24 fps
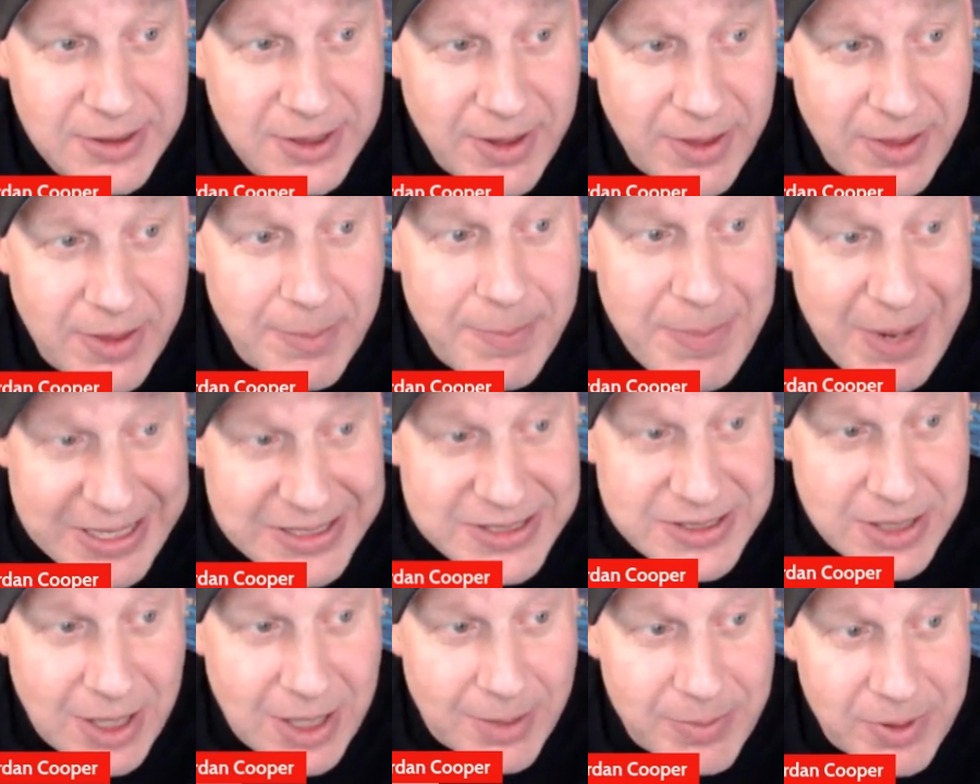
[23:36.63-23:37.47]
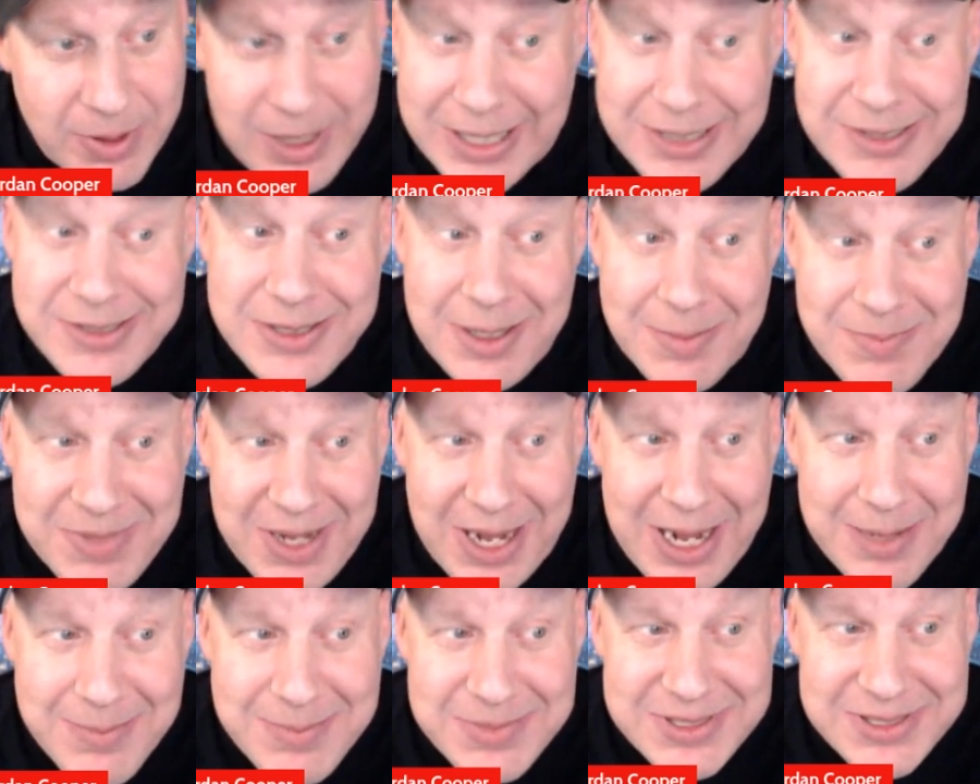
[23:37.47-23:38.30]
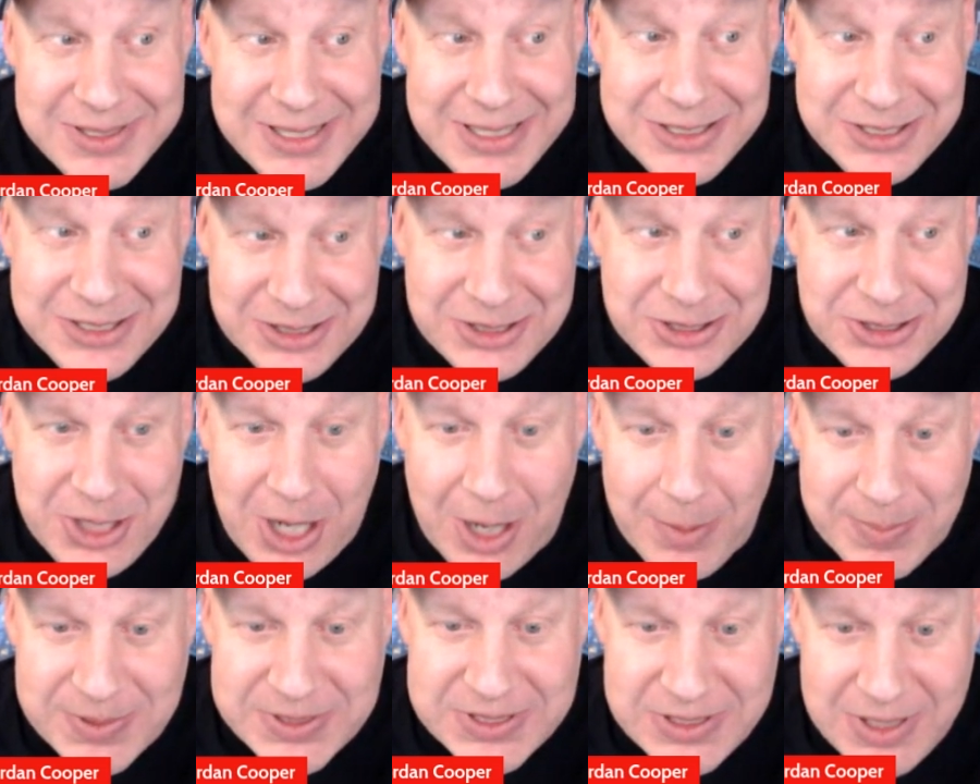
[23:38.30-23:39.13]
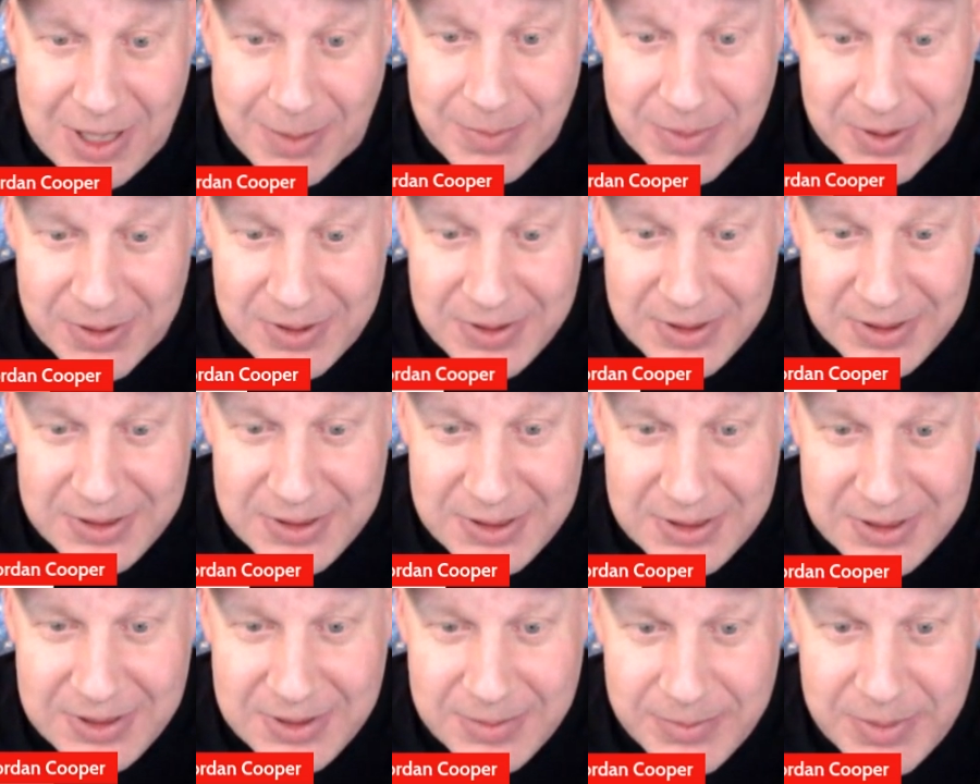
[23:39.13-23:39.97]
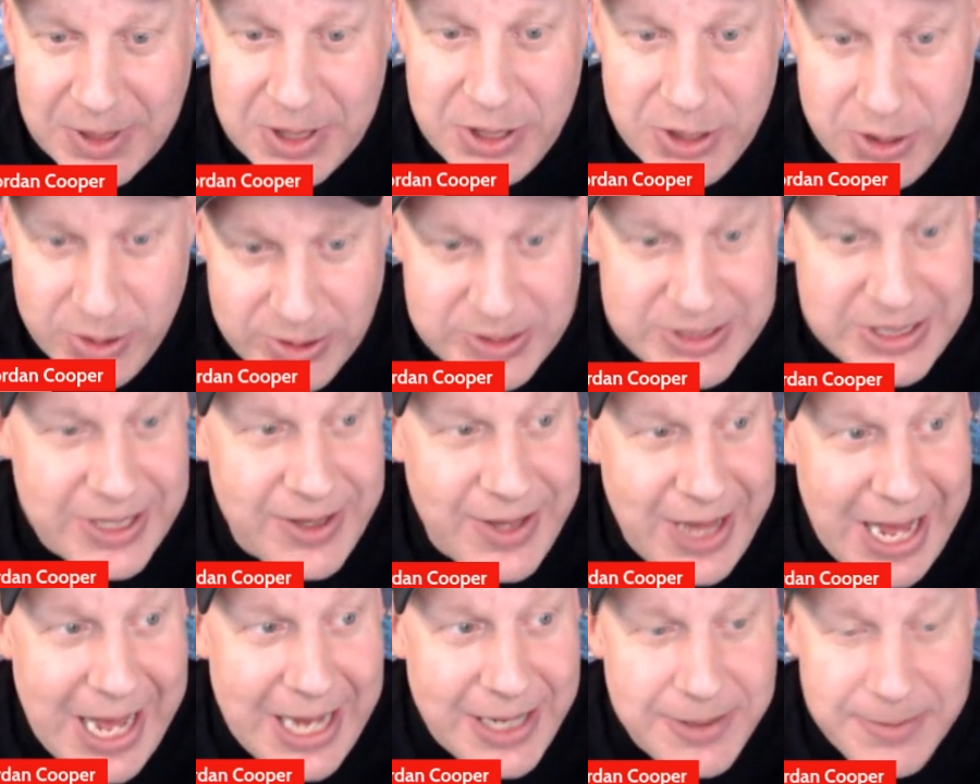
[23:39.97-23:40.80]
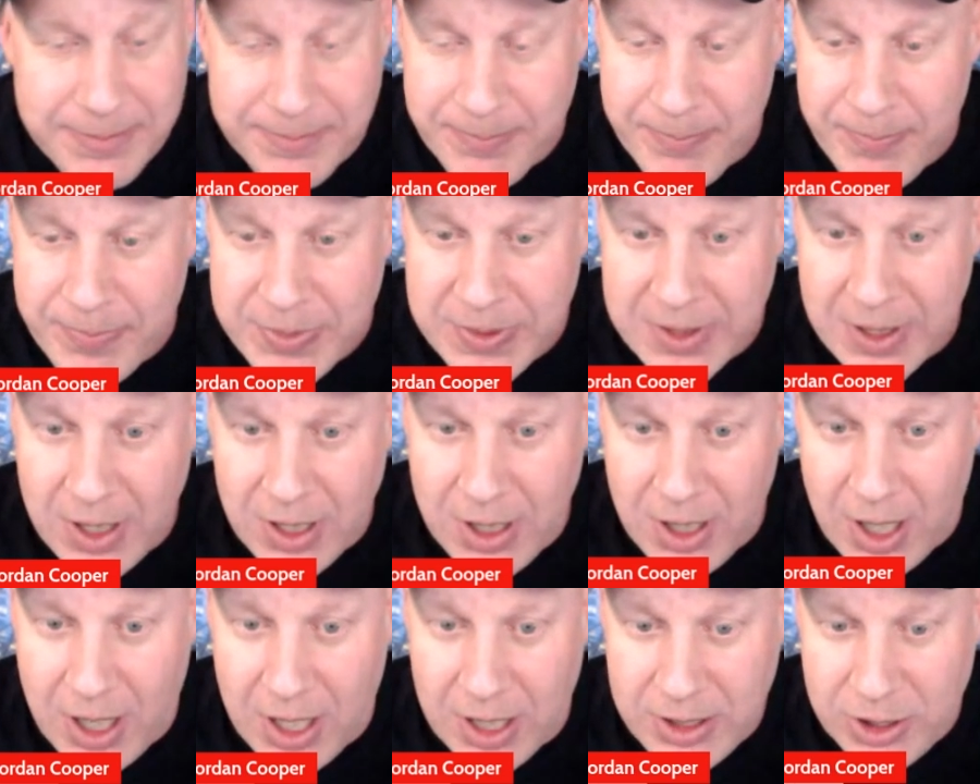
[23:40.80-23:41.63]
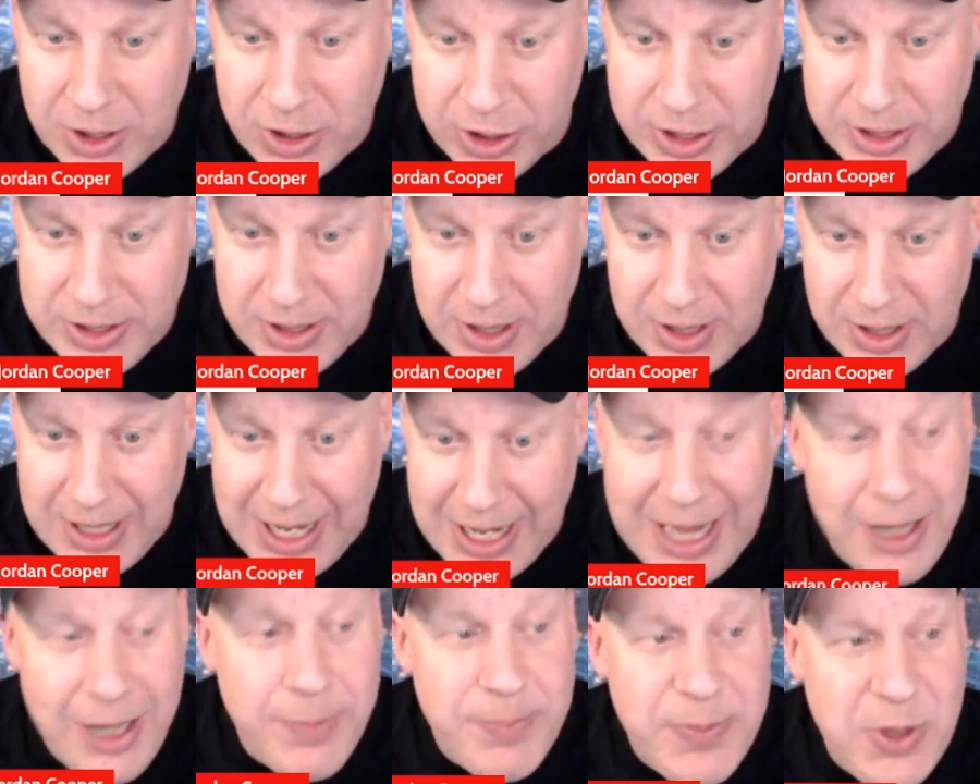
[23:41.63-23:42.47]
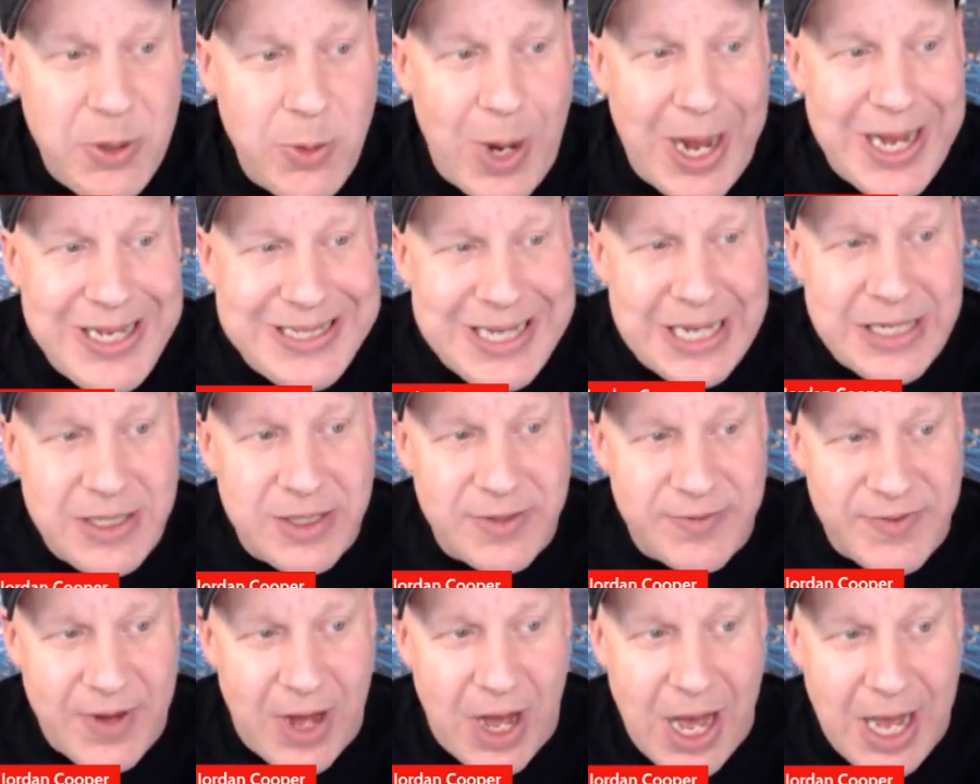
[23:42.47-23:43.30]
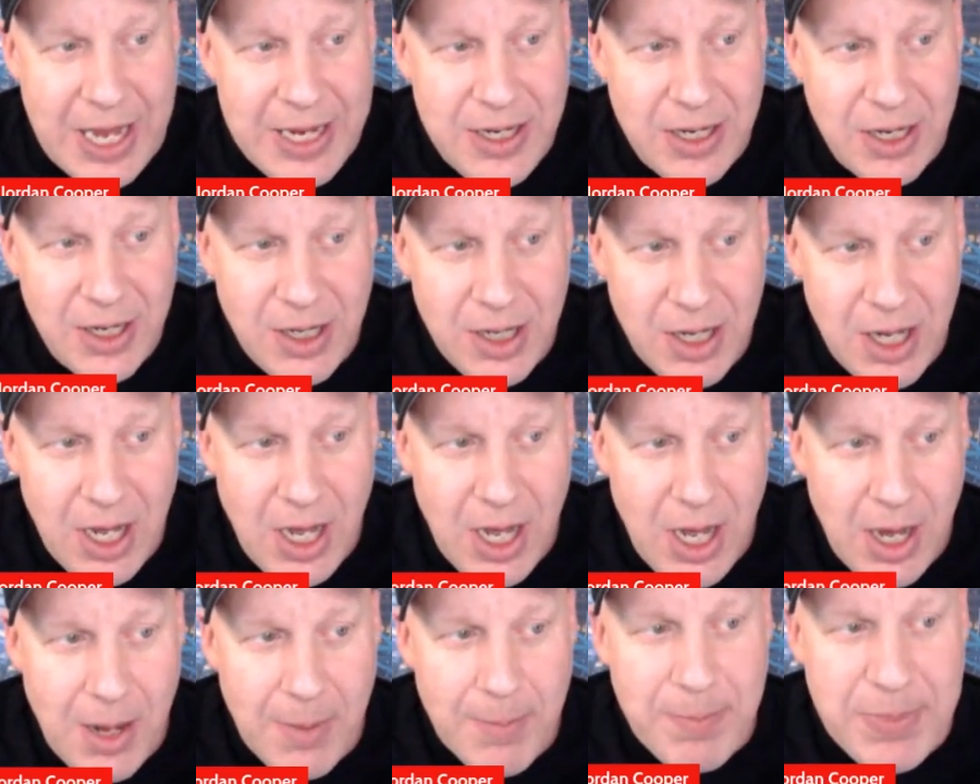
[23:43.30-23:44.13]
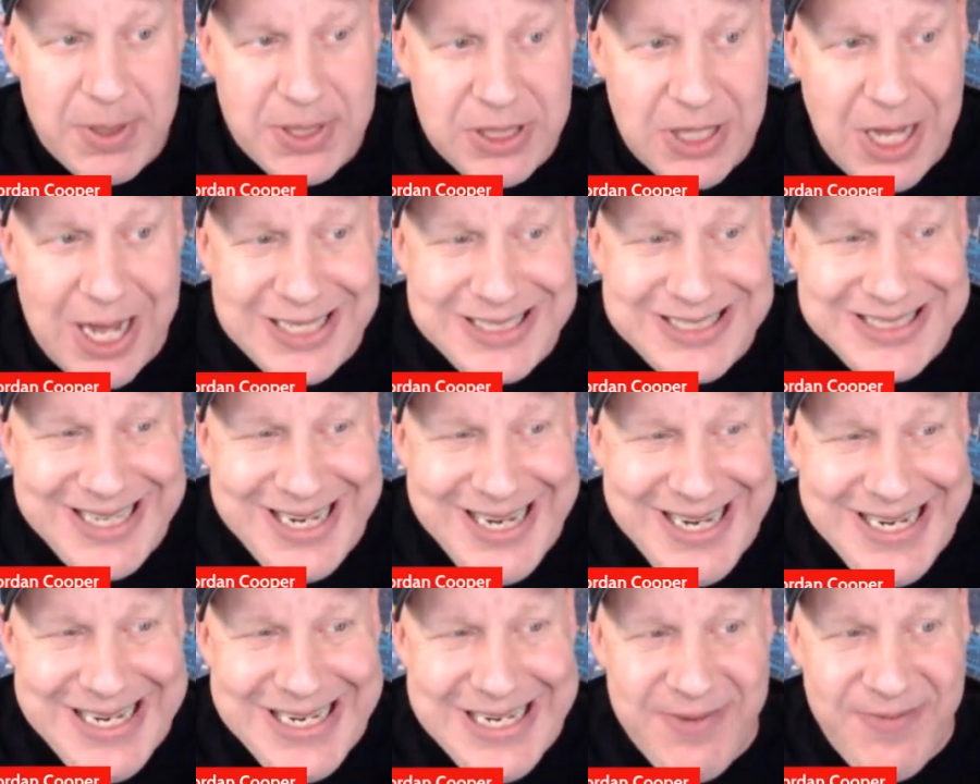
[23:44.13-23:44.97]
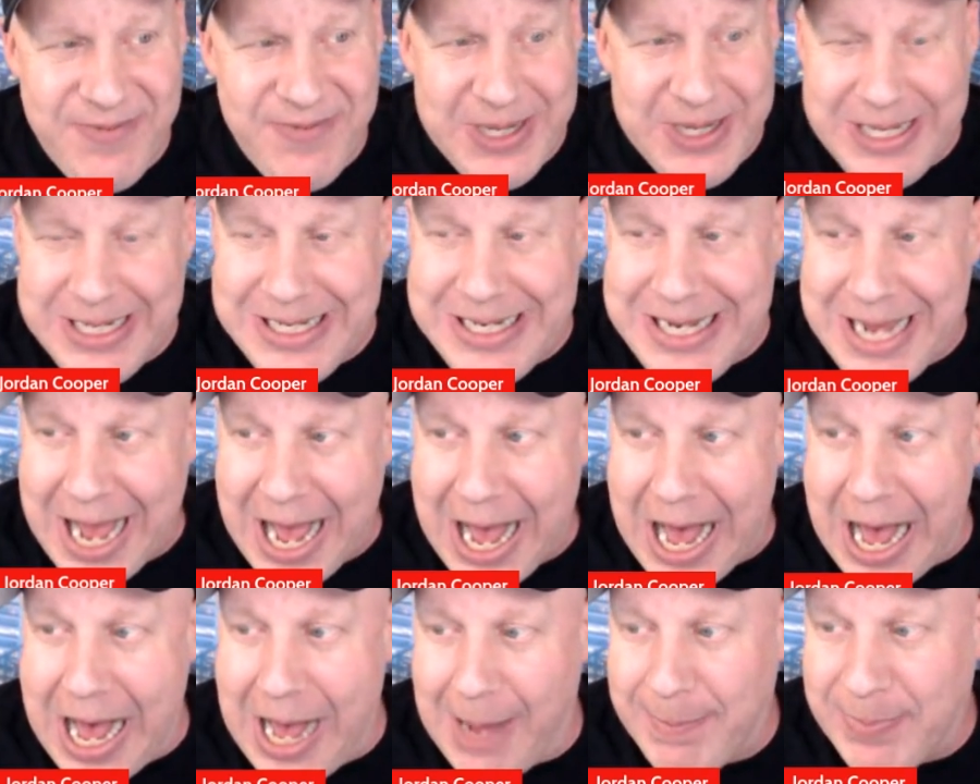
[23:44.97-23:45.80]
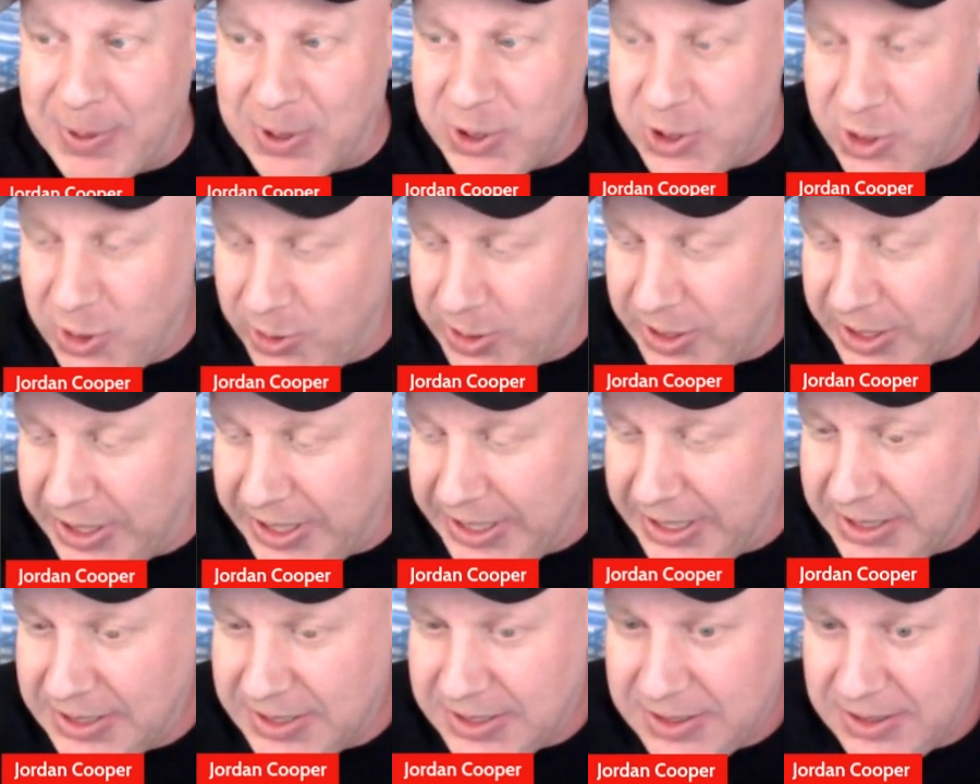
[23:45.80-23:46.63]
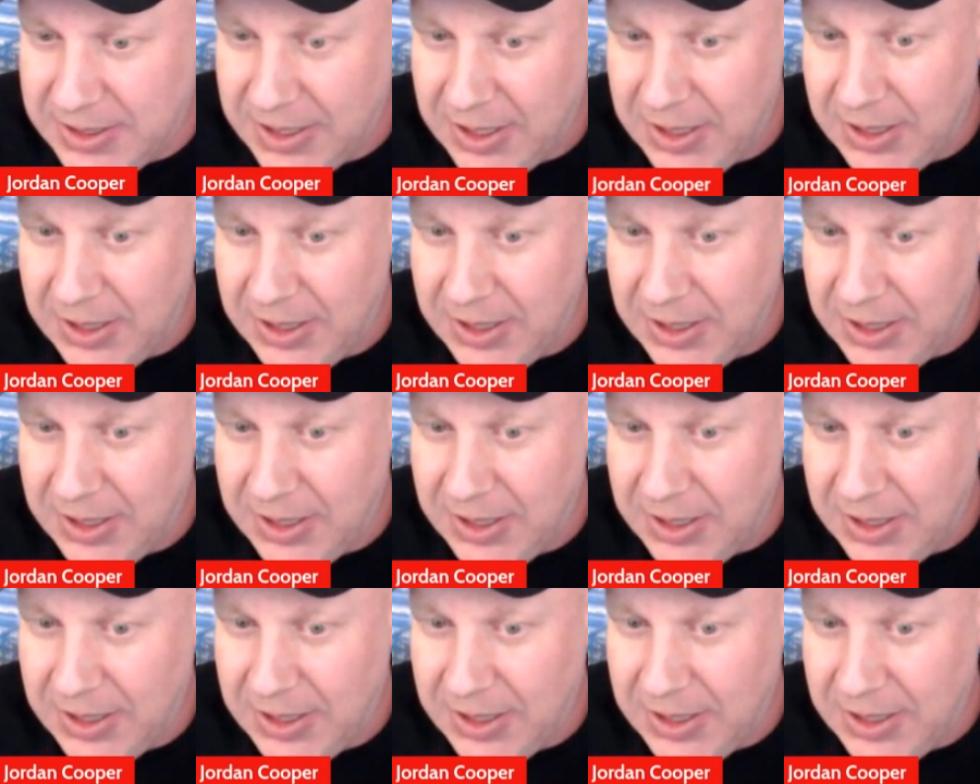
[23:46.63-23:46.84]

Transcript: the best number, and sometimes it's the sharpest number. But using that could help you identify plus EV opportunities.